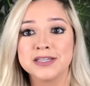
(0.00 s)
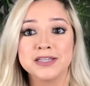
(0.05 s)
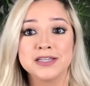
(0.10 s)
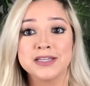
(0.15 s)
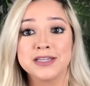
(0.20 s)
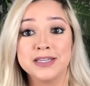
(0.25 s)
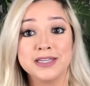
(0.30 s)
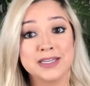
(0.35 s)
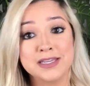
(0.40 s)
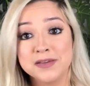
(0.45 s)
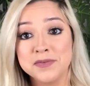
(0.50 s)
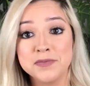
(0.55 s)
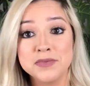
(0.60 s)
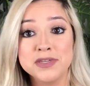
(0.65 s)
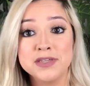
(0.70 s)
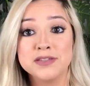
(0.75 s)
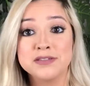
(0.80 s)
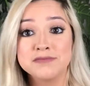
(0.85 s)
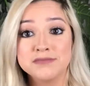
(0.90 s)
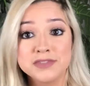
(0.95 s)
it can
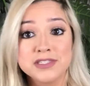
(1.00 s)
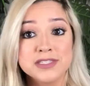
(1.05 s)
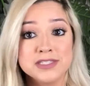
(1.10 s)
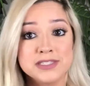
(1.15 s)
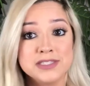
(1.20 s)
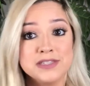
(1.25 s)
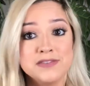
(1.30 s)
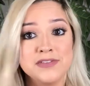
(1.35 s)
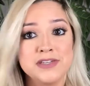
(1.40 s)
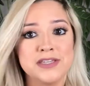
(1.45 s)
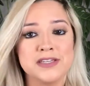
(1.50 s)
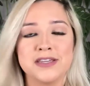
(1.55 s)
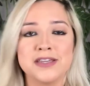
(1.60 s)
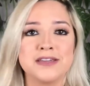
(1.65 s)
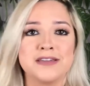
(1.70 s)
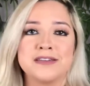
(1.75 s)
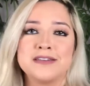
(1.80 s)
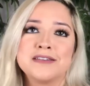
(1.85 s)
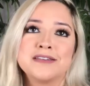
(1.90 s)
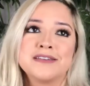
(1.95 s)
be deceiving,
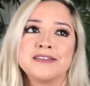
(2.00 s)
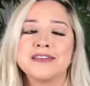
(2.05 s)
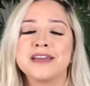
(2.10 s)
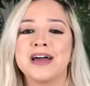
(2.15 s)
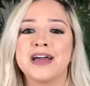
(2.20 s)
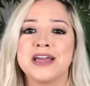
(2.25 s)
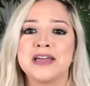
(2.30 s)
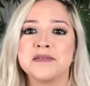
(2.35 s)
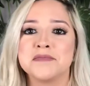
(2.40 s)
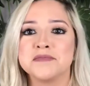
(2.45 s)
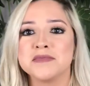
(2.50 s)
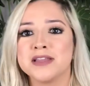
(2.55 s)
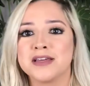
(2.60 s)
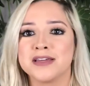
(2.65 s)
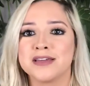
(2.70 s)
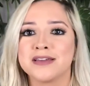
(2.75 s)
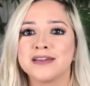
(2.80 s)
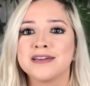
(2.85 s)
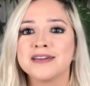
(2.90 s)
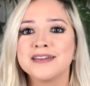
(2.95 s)
and I am
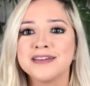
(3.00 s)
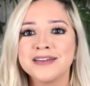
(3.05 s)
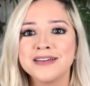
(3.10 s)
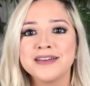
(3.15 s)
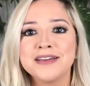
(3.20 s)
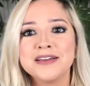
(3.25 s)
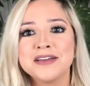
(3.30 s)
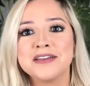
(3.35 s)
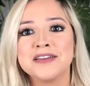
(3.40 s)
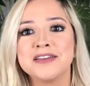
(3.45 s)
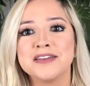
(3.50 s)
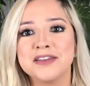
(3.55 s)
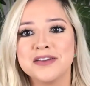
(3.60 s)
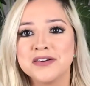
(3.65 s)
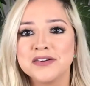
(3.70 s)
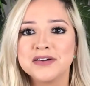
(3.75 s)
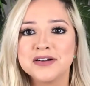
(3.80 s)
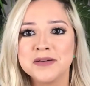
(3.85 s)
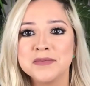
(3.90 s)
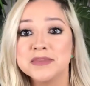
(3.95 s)
like, you
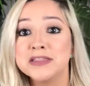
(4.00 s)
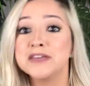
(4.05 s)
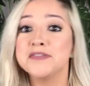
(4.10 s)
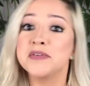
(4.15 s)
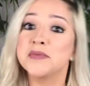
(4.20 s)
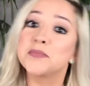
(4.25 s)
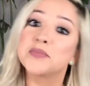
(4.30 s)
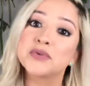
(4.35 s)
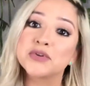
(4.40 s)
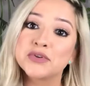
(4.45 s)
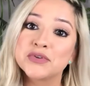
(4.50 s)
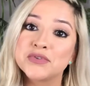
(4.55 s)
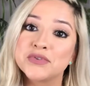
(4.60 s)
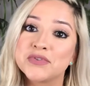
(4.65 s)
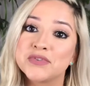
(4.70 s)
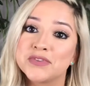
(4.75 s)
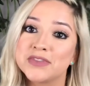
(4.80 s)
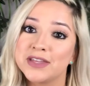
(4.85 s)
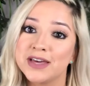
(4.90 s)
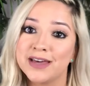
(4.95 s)
know, I'm living
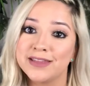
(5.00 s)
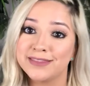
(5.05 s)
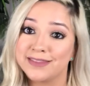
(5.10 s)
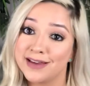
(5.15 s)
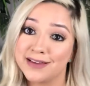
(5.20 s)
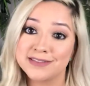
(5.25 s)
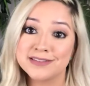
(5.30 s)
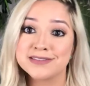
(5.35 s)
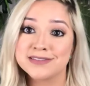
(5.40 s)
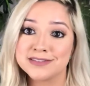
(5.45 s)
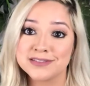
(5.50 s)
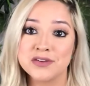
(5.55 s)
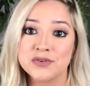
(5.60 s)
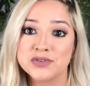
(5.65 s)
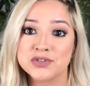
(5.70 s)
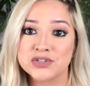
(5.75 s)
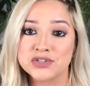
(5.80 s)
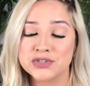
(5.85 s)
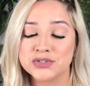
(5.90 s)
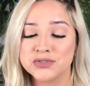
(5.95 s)
proof that that's so
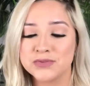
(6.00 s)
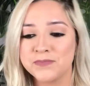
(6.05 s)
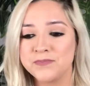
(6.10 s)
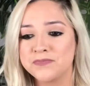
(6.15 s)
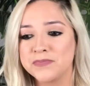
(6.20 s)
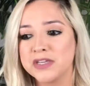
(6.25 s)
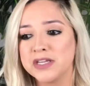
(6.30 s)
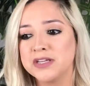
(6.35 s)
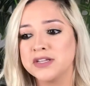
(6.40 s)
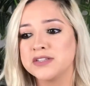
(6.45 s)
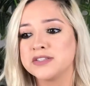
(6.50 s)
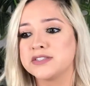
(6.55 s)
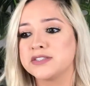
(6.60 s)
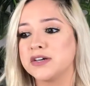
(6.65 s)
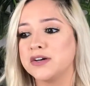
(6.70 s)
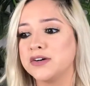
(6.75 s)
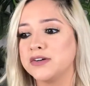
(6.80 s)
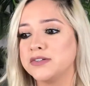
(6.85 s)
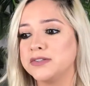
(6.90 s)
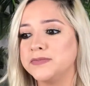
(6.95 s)
true.
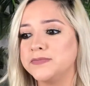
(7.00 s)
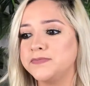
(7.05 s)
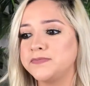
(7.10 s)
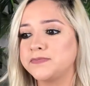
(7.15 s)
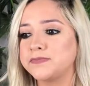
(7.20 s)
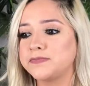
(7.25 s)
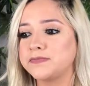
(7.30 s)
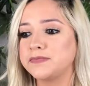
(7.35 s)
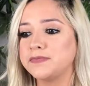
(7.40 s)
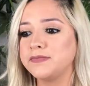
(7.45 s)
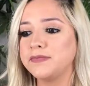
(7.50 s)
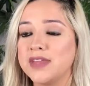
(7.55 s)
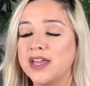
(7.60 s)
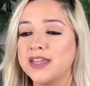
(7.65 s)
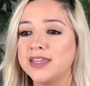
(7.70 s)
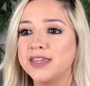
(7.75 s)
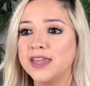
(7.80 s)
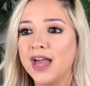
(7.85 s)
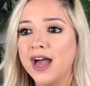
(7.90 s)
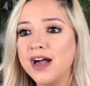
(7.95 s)
So
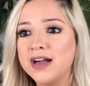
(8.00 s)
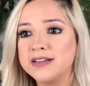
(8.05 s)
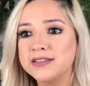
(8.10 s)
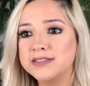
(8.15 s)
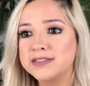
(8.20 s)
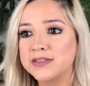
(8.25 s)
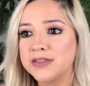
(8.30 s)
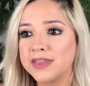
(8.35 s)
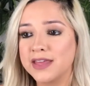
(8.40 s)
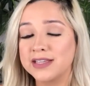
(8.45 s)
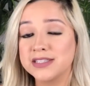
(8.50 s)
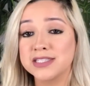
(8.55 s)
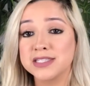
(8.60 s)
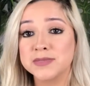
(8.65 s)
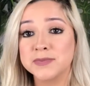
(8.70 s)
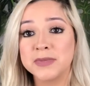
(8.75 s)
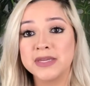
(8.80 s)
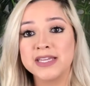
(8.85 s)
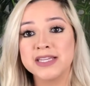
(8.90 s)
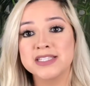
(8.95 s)
yeah, so that's
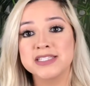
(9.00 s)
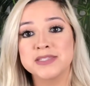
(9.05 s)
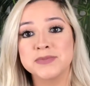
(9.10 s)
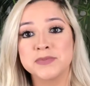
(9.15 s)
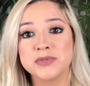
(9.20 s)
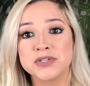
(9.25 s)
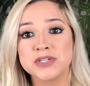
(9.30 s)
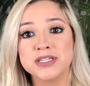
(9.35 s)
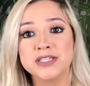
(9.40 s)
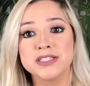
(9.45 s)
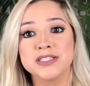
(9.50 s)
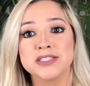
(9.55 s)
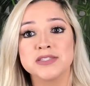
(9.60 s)
my experience